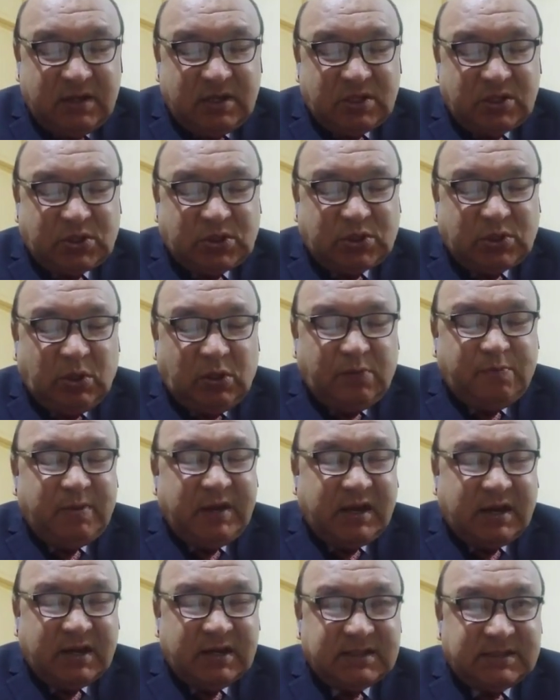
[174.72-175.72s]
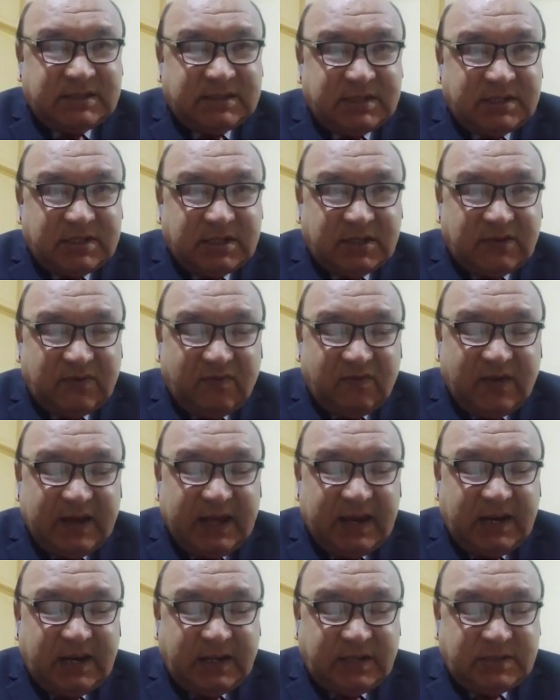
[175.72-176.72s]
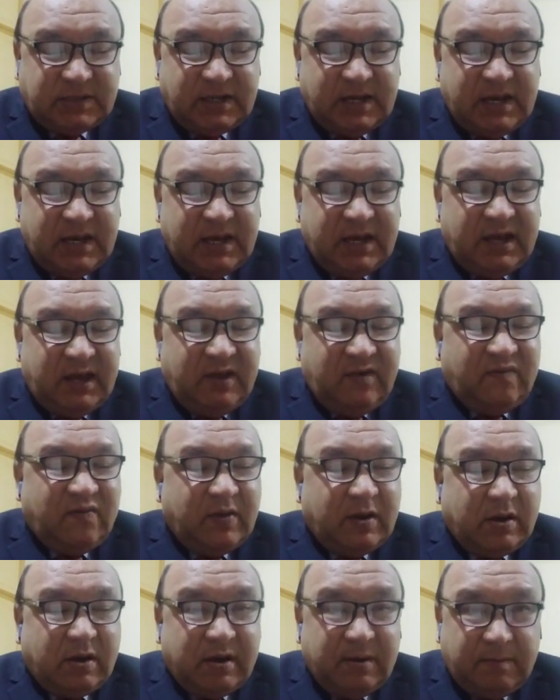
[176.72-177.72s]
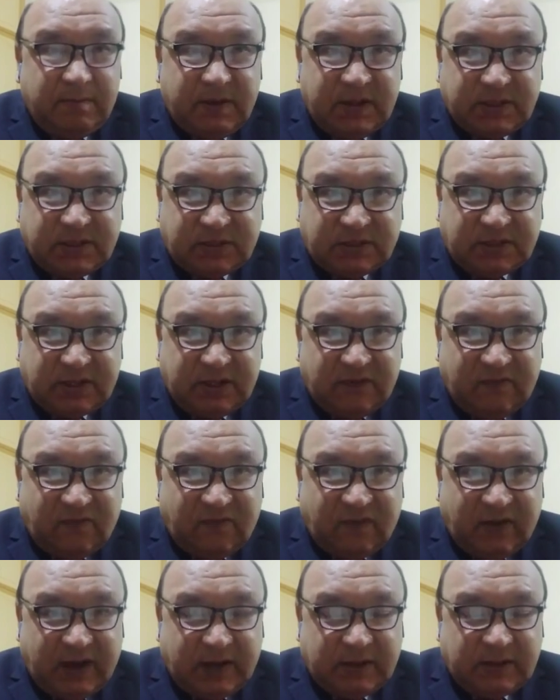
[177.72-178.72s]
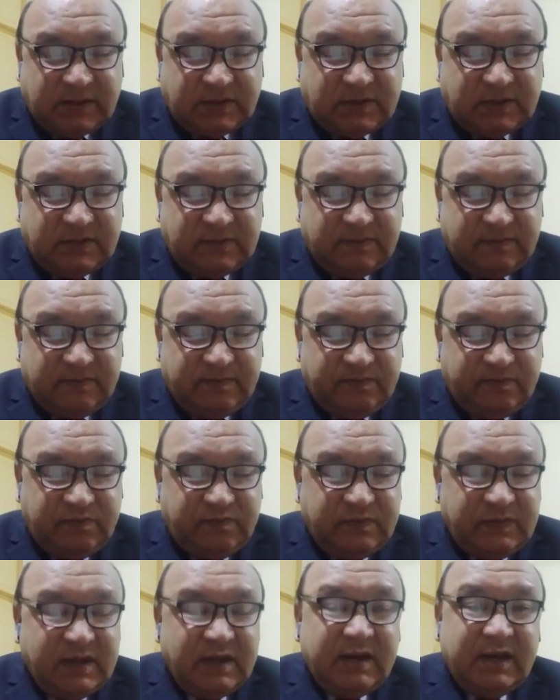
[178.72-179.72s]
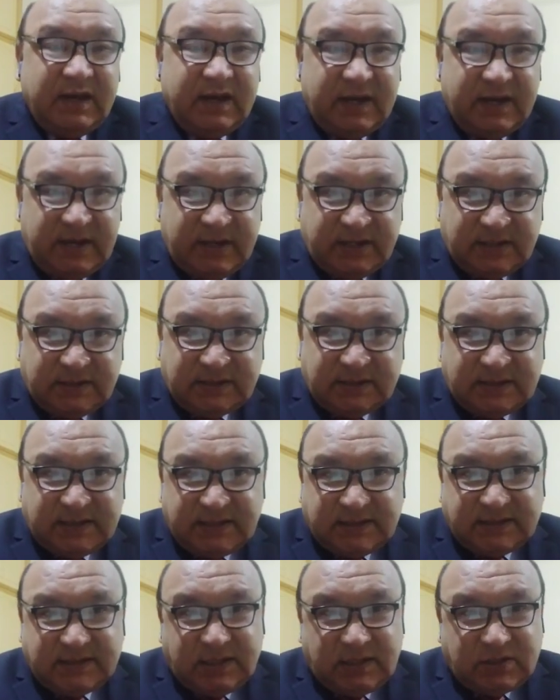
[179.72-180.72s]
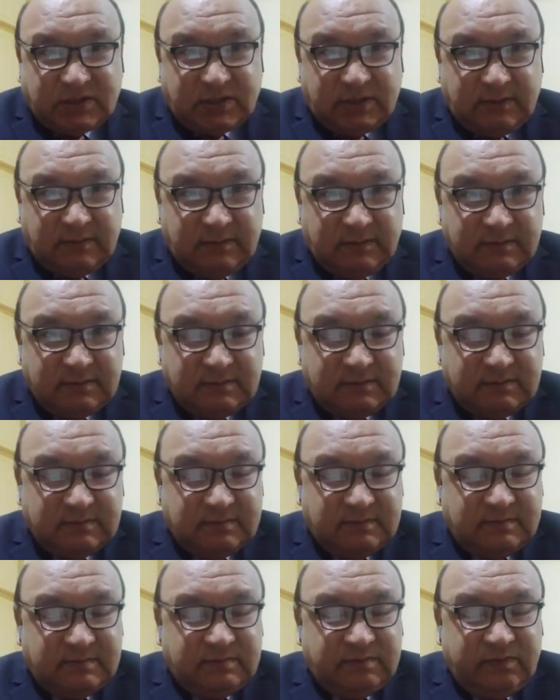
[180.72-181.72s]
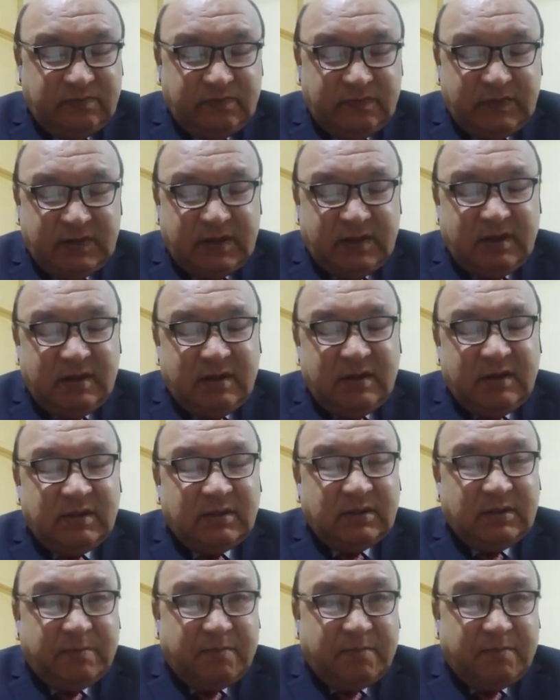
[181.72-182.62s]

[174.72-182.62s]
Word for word: should be considered valid if accomplished in fact. In its decision, the